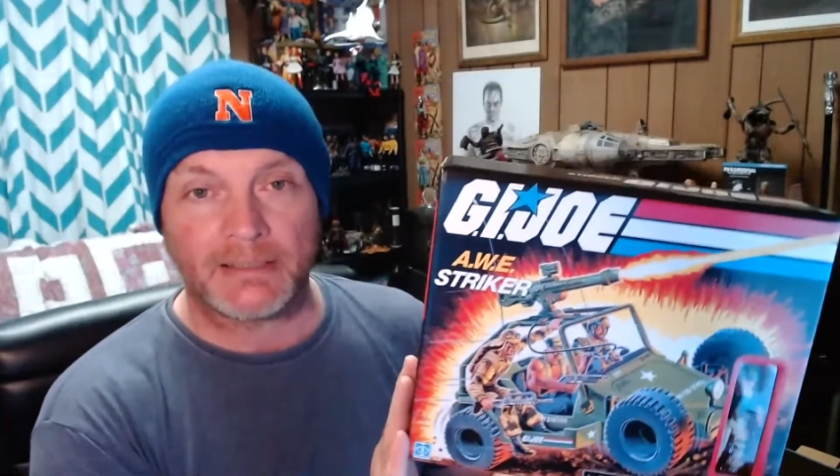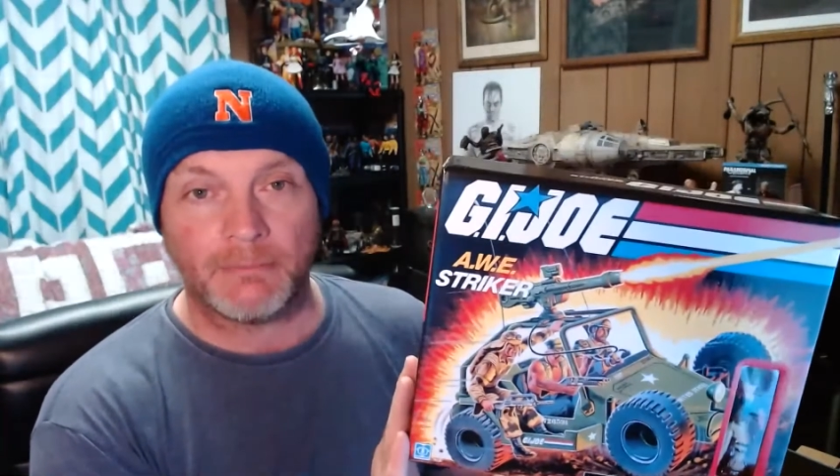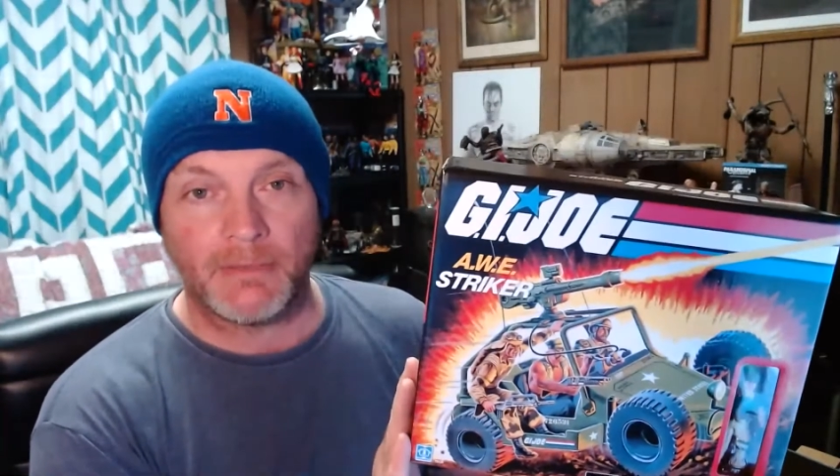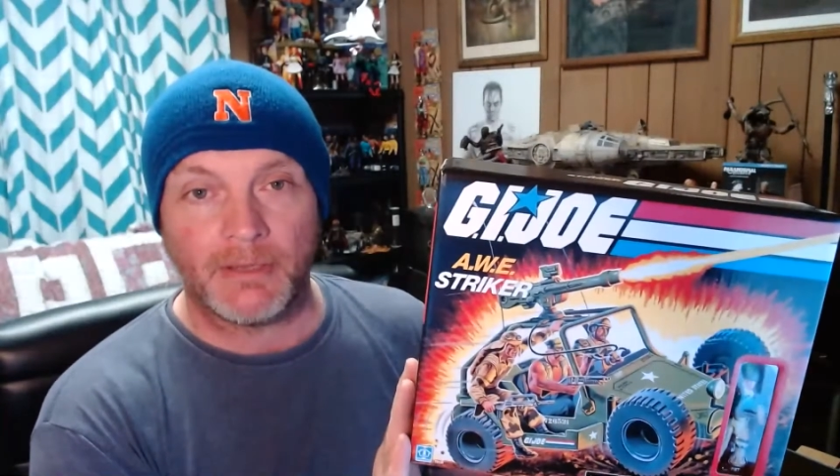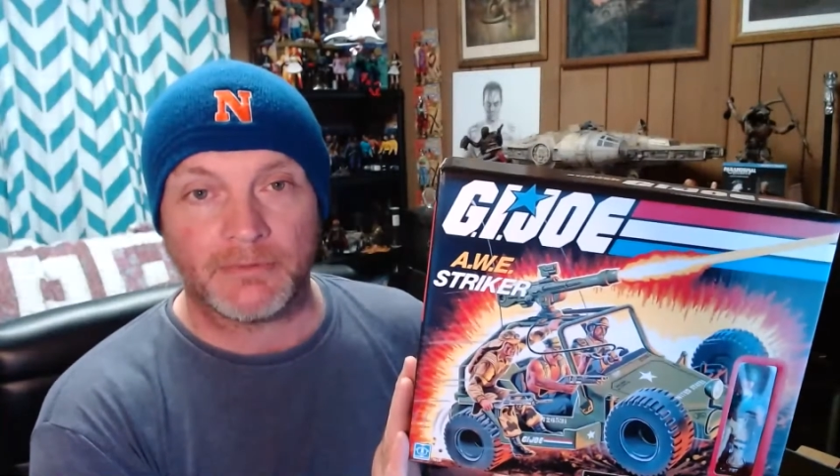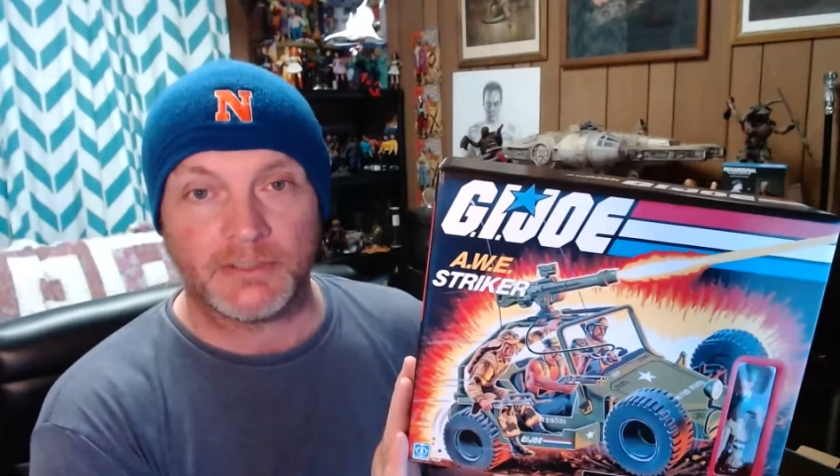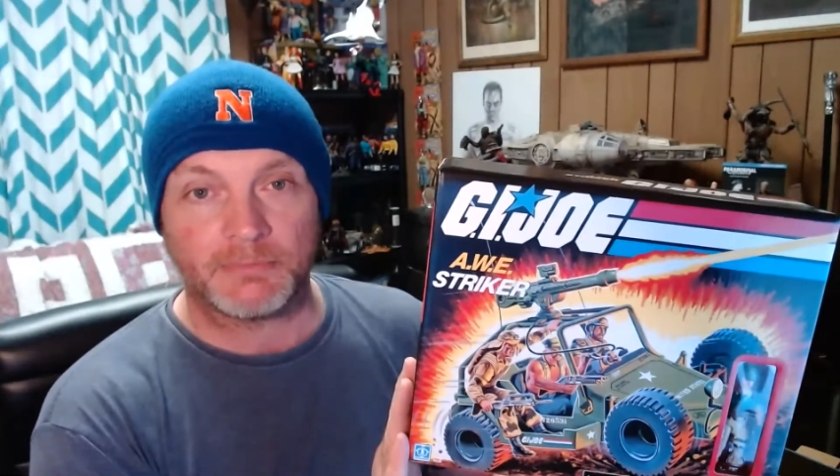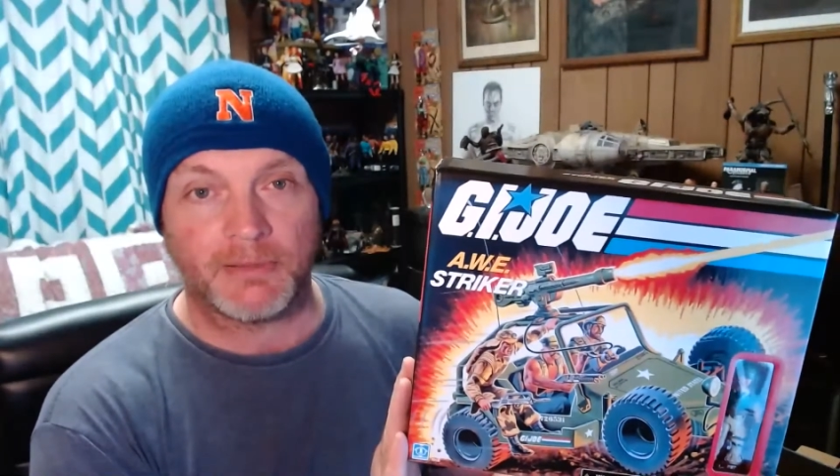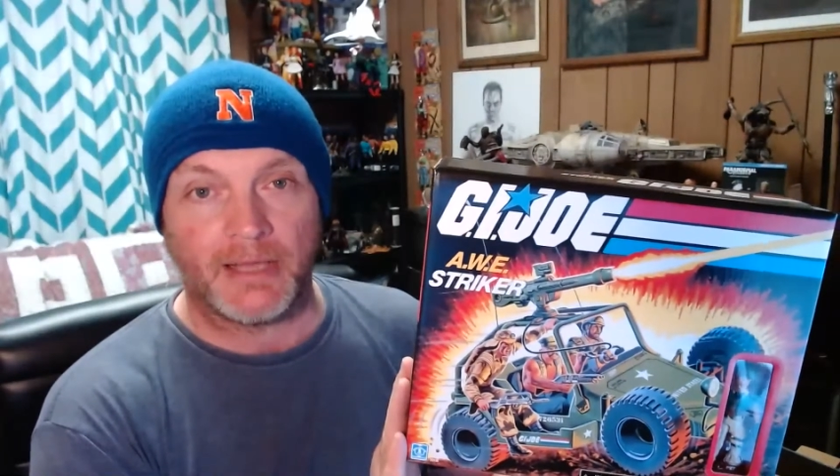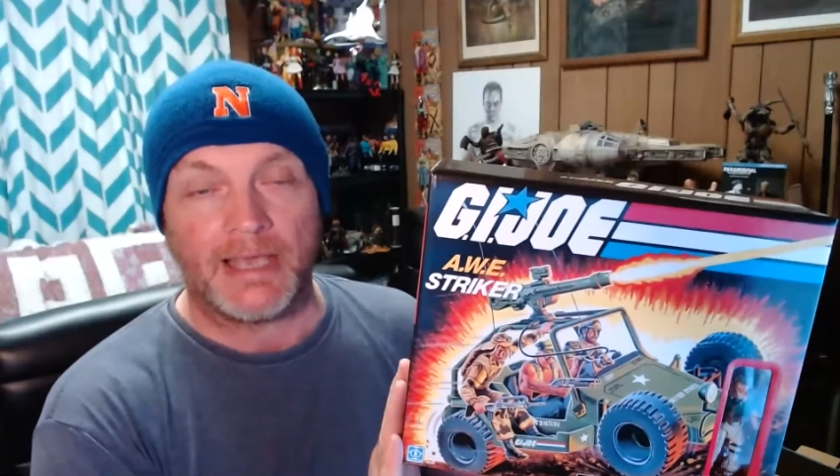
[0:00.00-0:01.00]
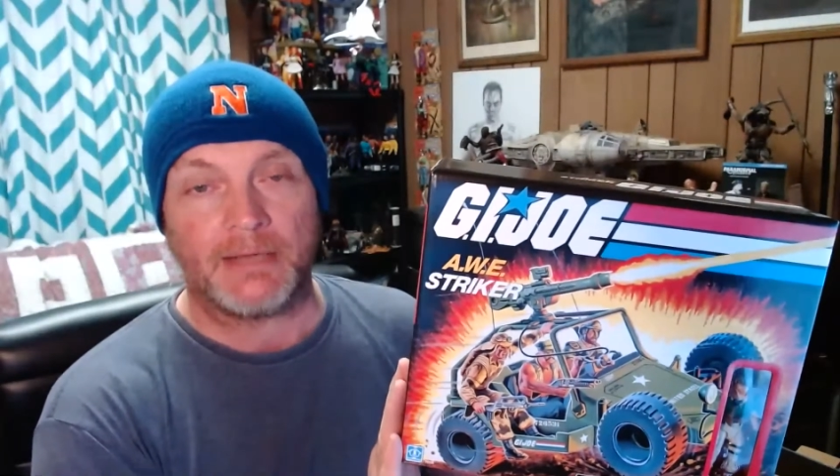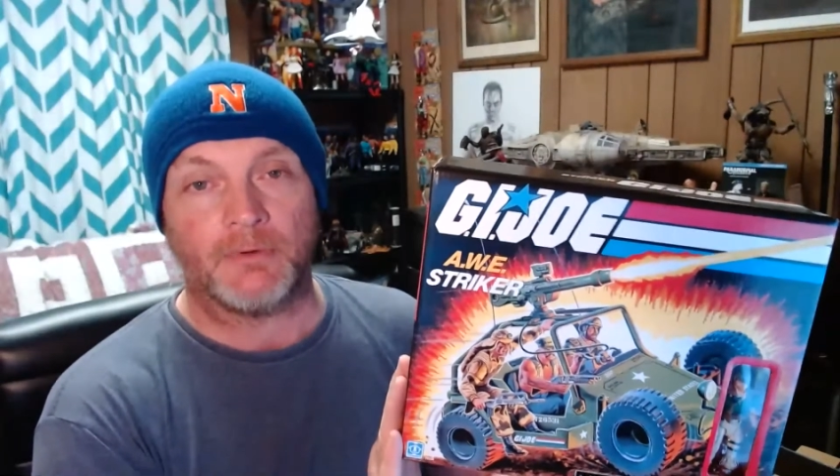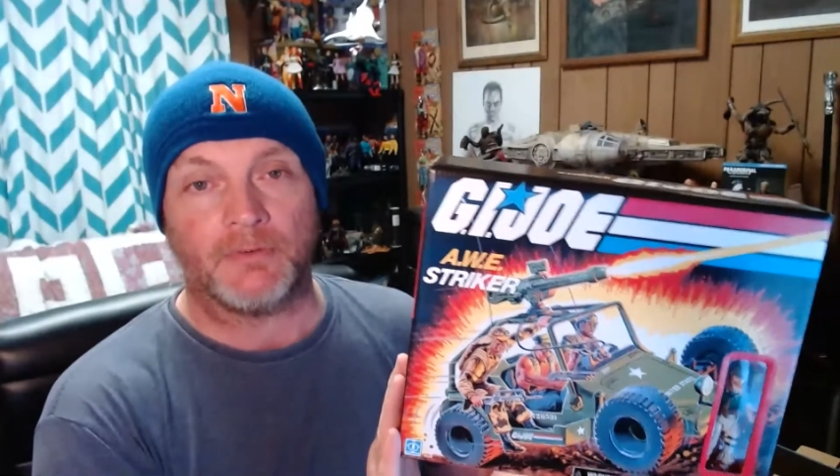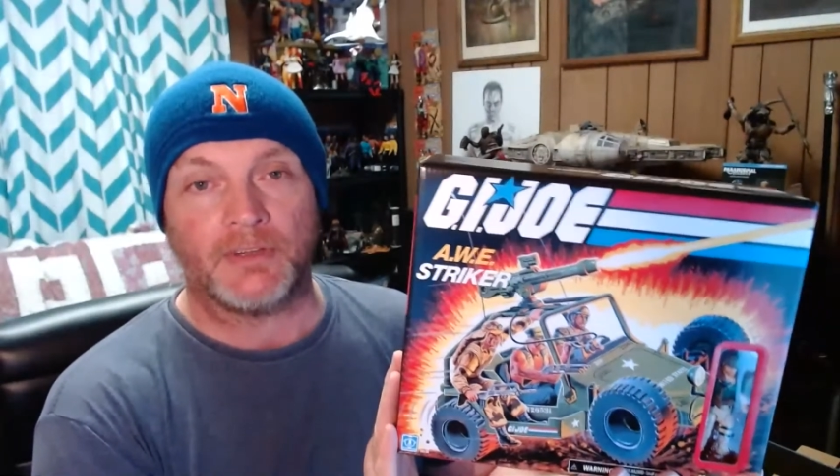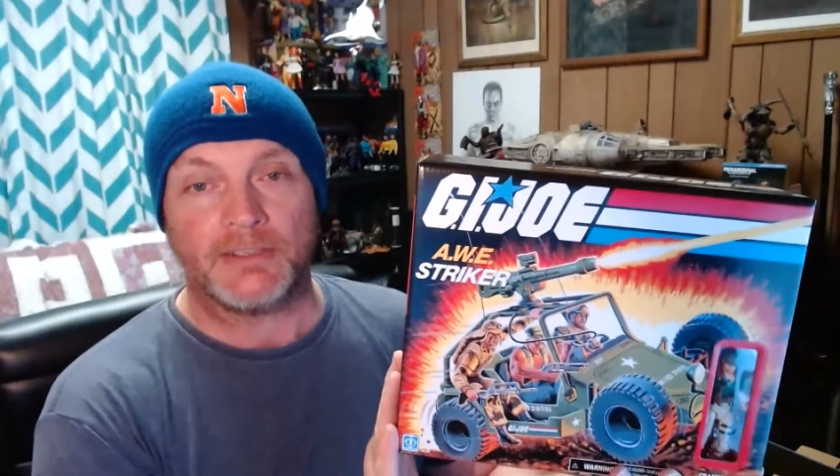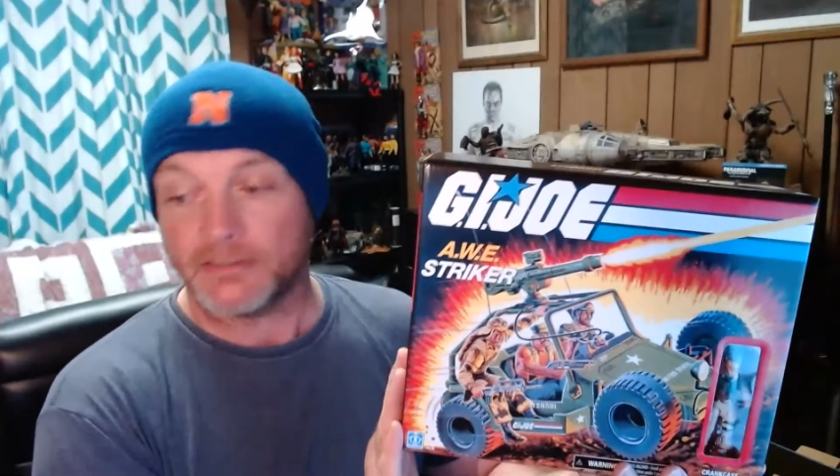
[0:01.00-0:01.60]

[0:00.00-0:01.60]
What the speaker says: the memories playing with these,